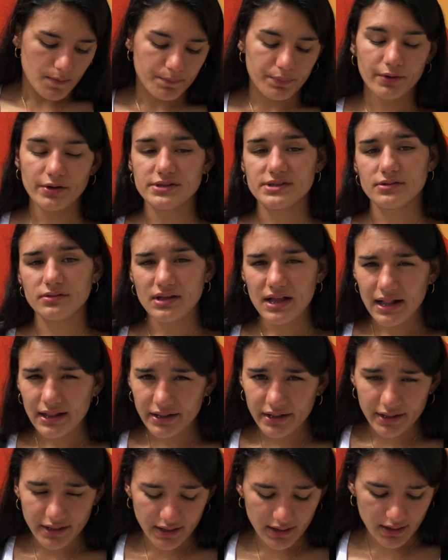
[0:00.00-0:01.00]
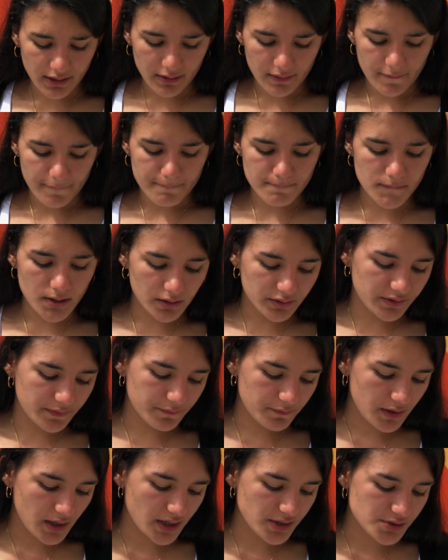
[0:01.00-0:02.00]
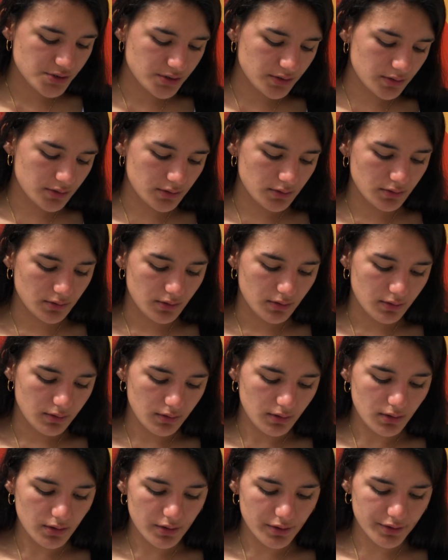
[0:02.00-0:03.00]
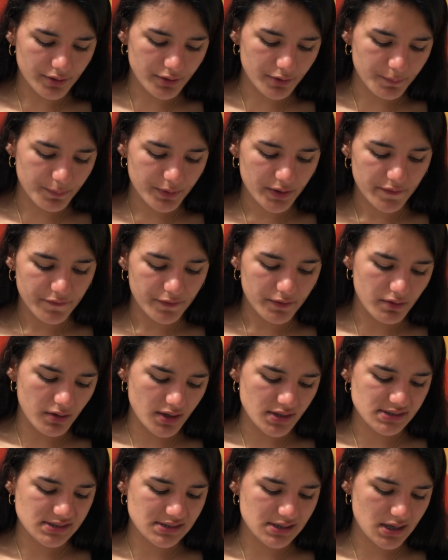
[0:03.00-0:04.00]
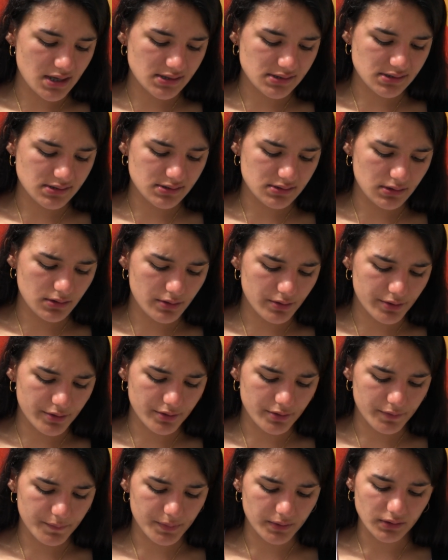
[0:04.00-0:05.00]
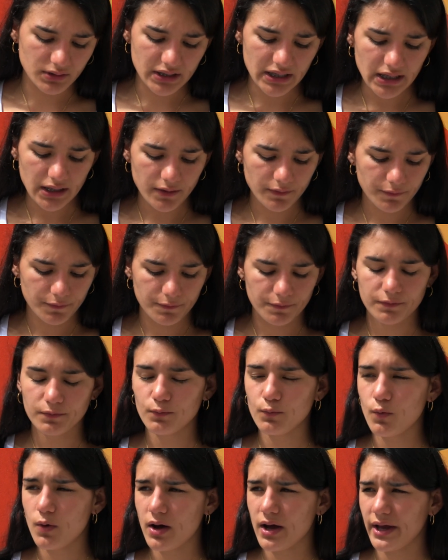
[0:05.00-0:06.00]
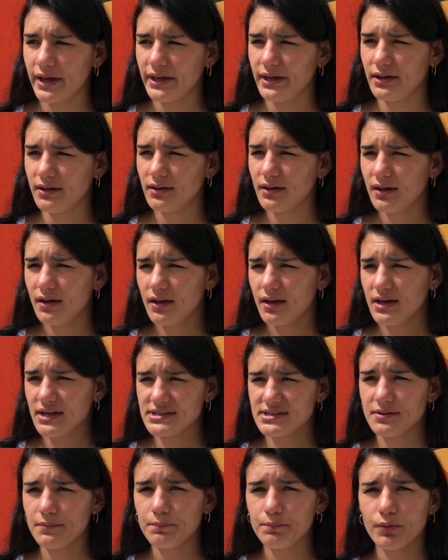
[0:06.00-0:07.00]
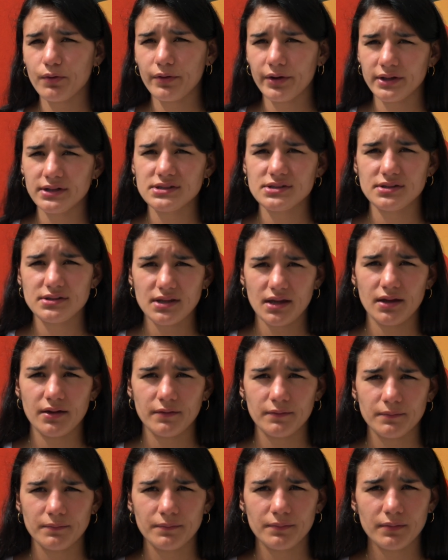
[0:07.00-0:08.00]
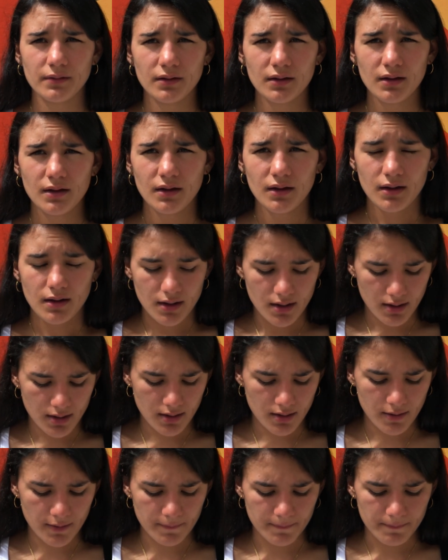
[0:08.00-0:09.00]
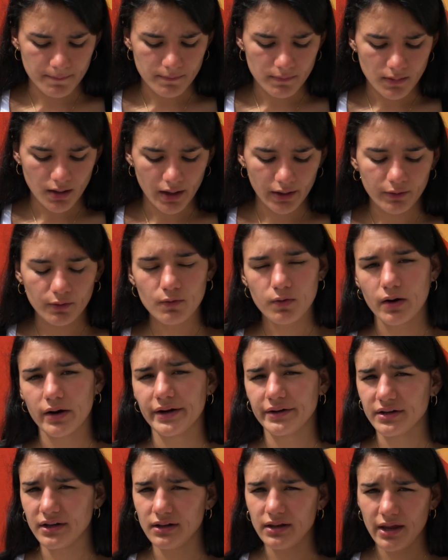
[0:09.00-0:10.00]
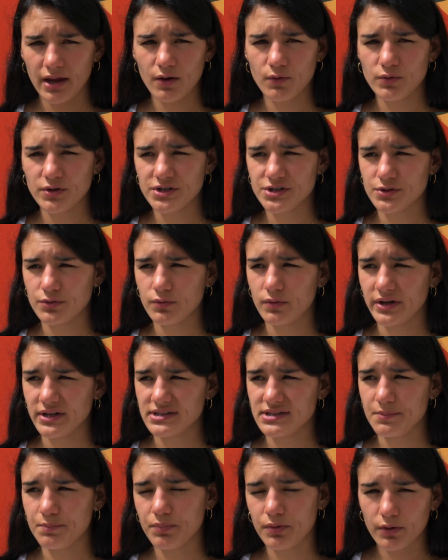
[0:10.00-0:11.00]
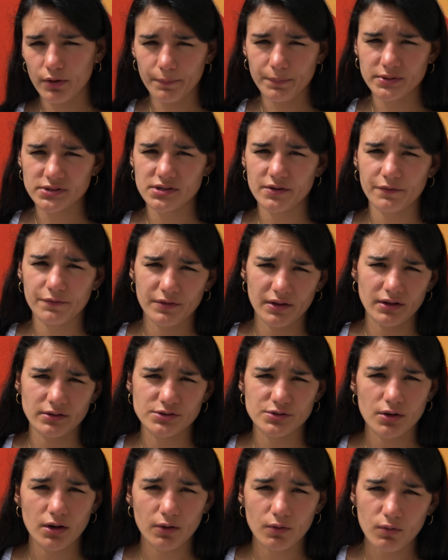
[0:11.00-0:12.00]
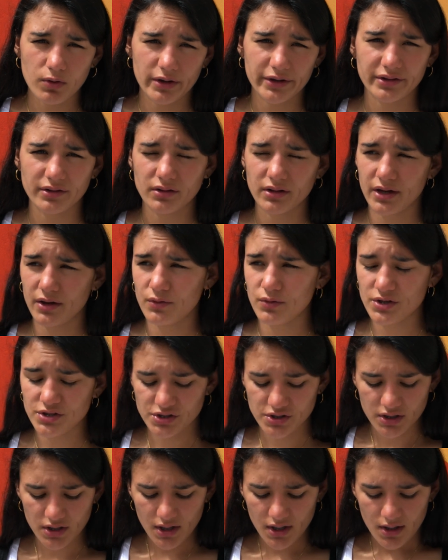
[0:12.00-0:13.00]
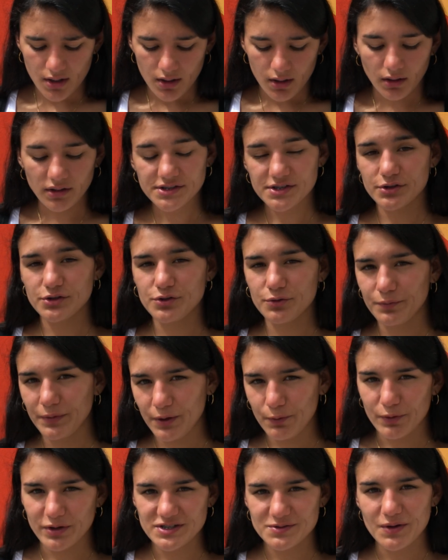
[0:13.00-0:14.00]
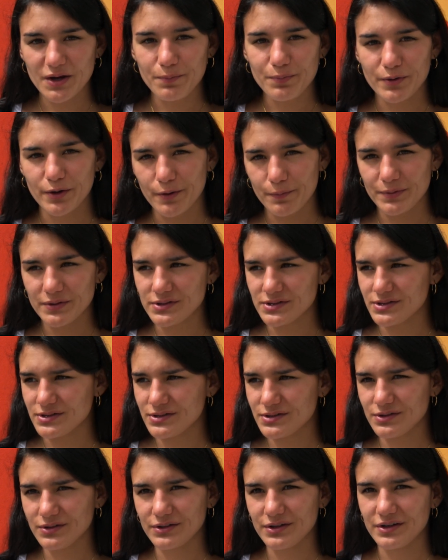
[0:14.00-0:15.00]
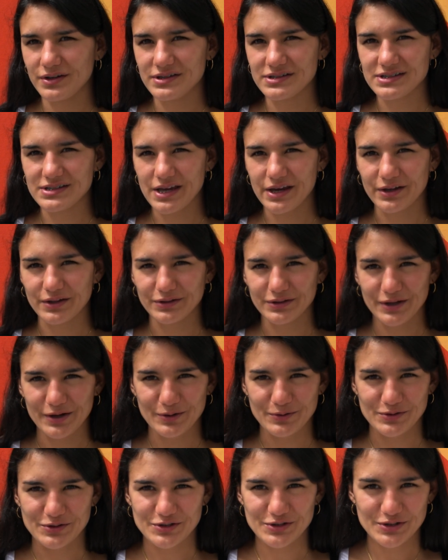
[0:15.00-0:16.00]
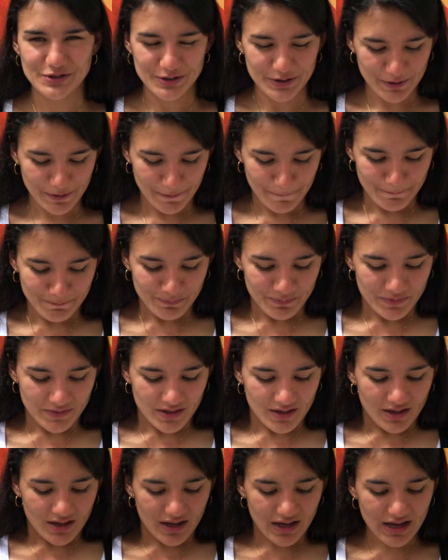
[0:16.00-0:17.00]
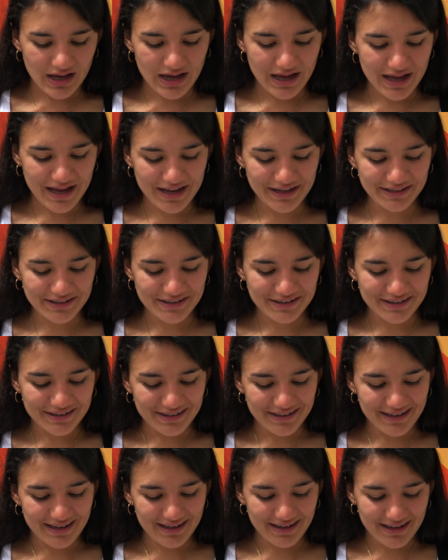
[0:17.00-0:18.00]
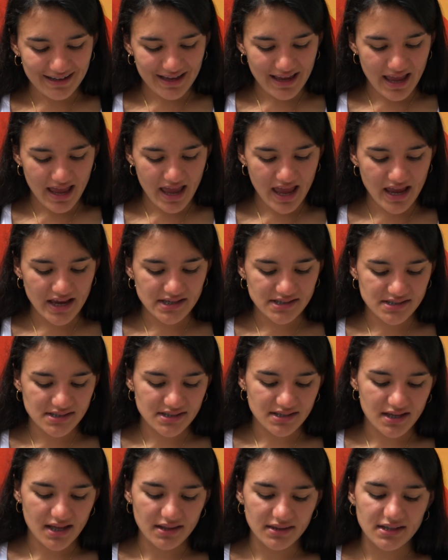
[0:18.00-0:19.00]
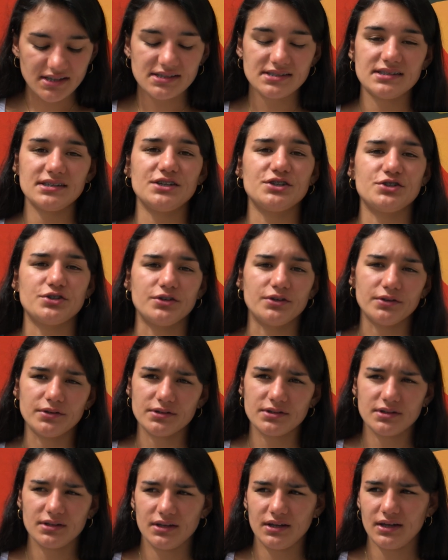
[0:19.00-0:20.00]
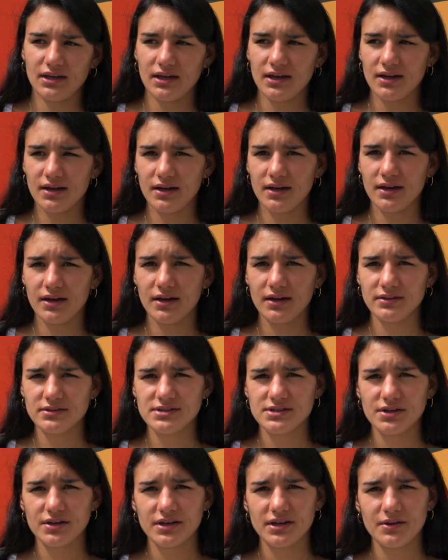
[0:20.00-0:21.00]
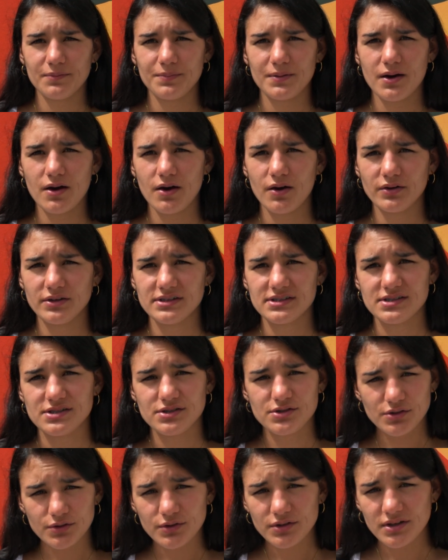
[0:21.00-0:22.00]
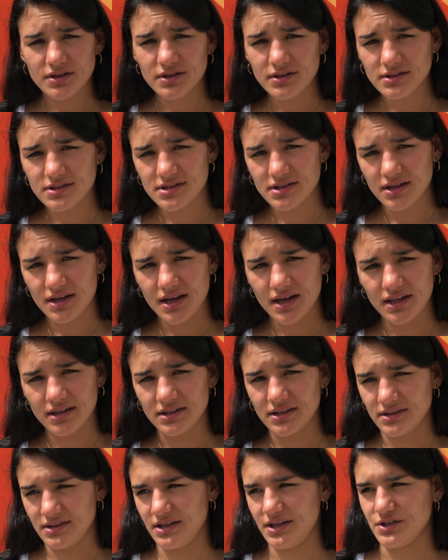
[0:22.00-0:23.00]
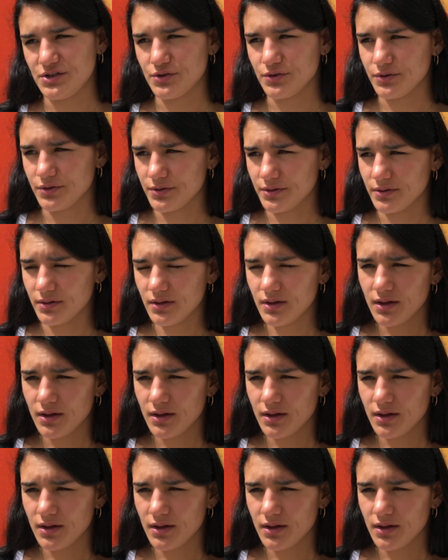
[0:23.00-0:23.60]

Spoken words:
Personality, motivation, learner preferences, learner belief, why it's important to them acquire the language, what is the purpose of them to acquire the language. Also to me, what is my purpose to learn a second language. And age acquisition, talking about the student and the teacher.